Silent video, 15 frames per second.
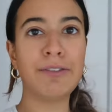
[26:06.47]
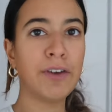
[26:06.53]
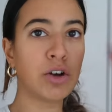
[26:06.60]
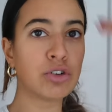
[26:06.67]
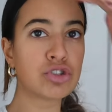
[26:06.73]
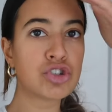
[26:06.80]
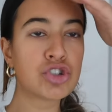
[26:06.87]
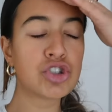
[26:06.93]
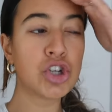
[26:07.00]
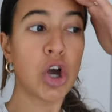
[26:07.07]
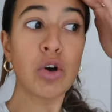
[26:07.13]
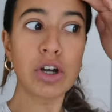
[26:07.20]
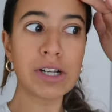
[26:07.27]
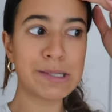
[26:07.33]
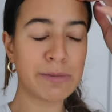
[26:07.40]
It felt
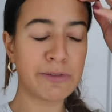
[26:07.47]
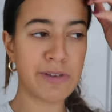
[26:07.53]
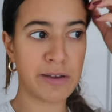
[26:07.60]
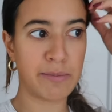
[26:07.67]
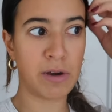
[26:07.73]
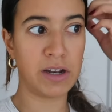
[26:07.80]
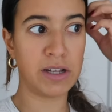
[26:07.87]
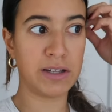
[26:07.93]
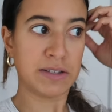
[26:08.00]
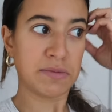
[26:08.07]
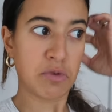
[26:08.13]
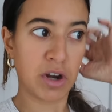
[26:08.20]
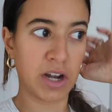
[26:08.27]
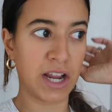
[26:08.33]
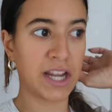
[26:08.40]
so good to move my body this
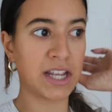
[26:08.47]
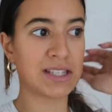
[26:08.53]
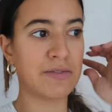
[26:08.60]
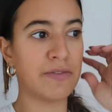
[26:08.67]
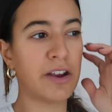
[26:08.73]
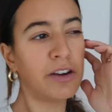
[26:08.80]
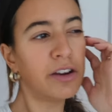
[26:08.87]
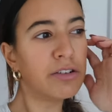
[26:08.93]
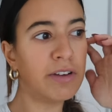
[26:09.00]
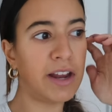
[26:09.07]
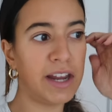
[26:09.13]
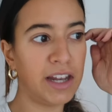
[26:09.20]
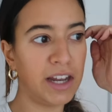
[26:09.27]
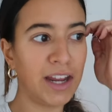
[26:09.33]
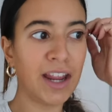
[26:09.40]
morning. It's very
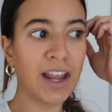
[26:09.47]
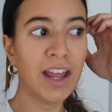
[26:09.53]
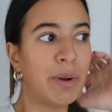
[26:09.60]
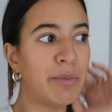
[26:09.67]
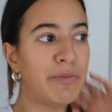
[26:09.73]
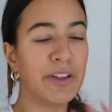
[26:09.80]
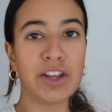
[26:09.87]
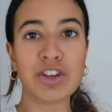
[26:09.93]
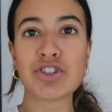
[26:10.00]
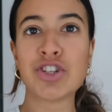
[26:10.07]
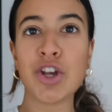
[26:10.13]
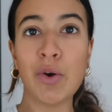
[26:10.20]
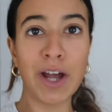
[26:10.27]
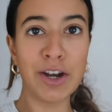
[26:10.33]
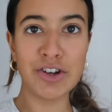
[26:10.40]
rainy, but I'm feeling
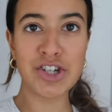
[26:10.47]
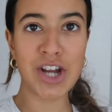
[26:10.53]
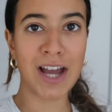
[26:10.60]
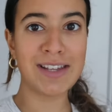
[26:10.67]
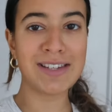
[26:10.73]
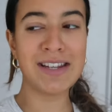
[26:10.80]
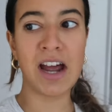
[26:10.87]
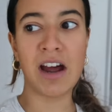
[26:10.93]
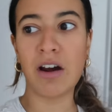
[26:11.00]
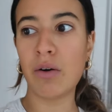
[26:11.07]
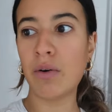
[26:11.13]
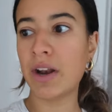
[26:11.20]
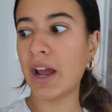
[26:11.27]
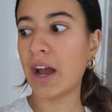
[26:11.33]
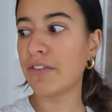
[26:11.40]
so energized
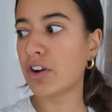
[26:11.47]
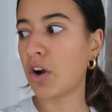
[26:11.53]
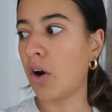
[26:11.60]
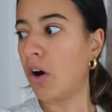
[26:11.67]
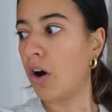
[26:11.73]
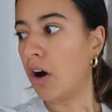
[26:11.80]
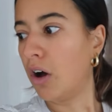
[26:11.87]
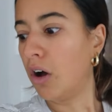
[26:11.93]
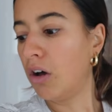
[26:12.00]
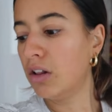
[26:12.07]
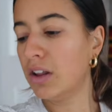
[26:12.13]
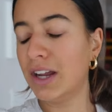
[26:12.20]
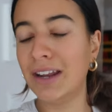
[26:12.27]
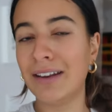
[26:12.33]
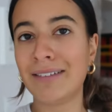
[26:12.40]
now, and I have a
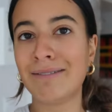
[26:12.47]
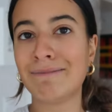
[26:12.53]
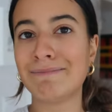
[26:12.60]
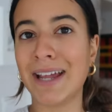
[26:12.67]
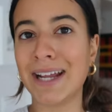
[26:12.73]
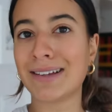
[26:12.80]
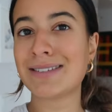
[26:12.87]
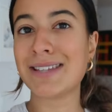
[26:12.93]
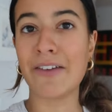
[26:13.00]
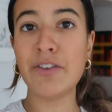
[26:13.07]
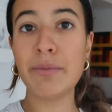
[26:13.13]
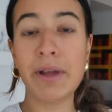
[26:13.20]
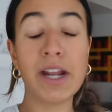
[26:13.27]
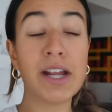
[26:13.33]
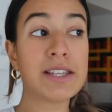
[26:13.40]
call in like
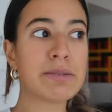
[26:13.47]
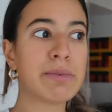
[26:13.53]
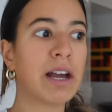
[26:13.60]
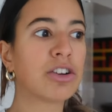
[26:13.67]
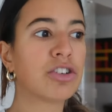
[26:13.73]
seven minutes. I'm